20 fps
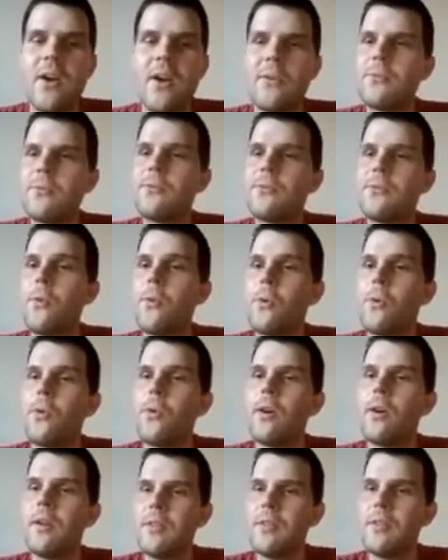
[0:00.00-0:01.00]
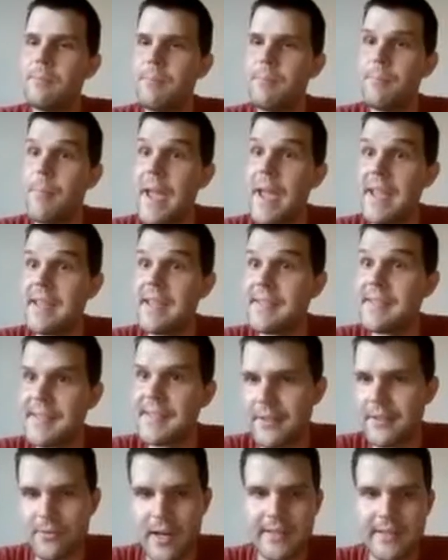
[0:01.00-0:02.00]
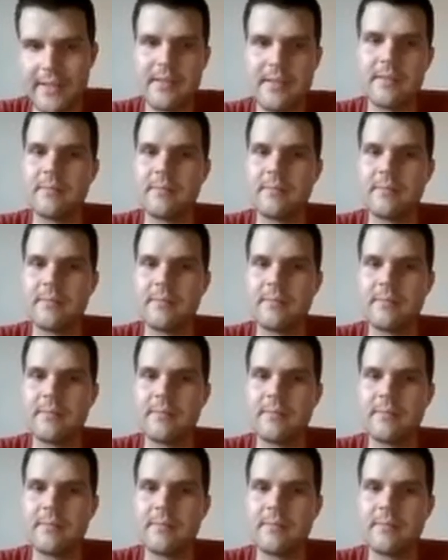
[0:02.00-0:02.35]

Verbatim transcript: for the basic right